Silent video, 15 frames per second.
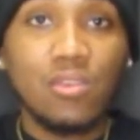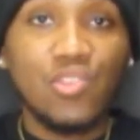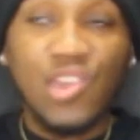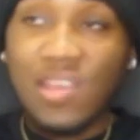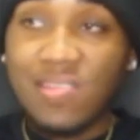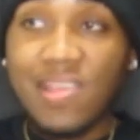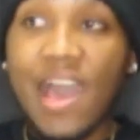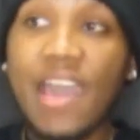
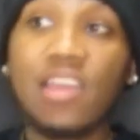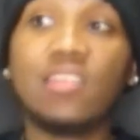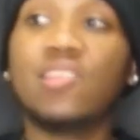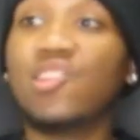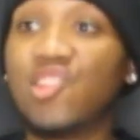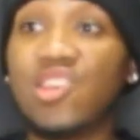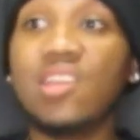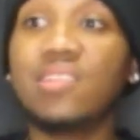Just like
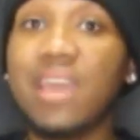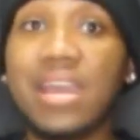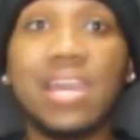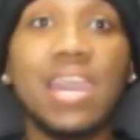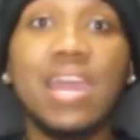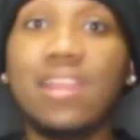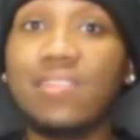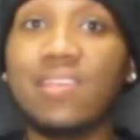the shit that
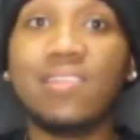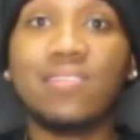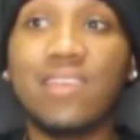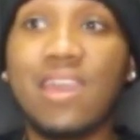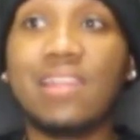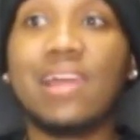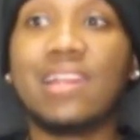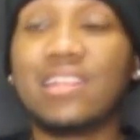Candace has
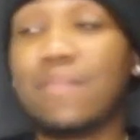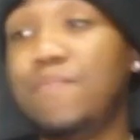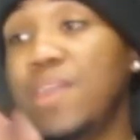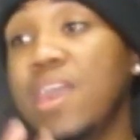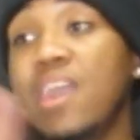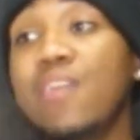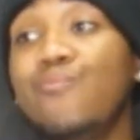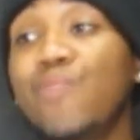said, like the
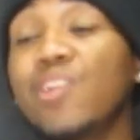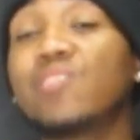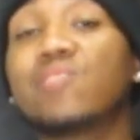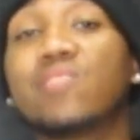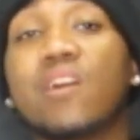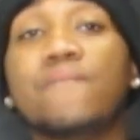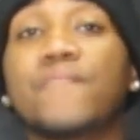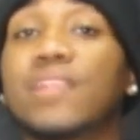bed wench
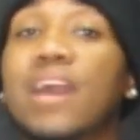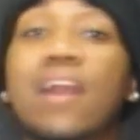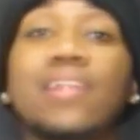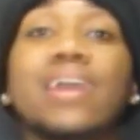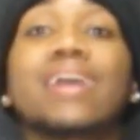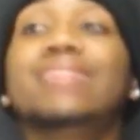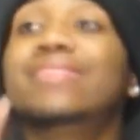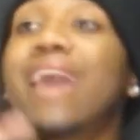stuff and all
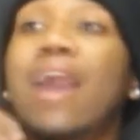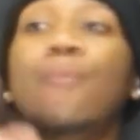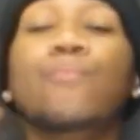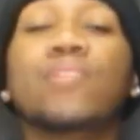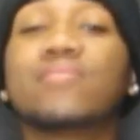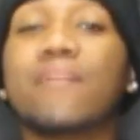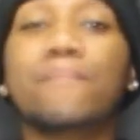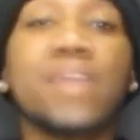that, that
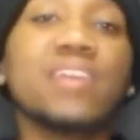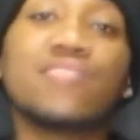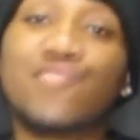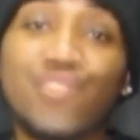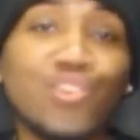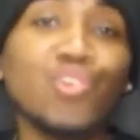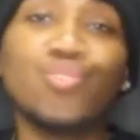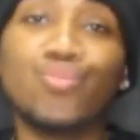was a mess
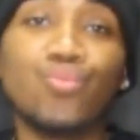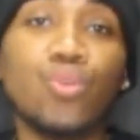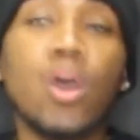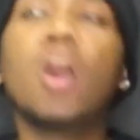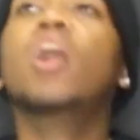too.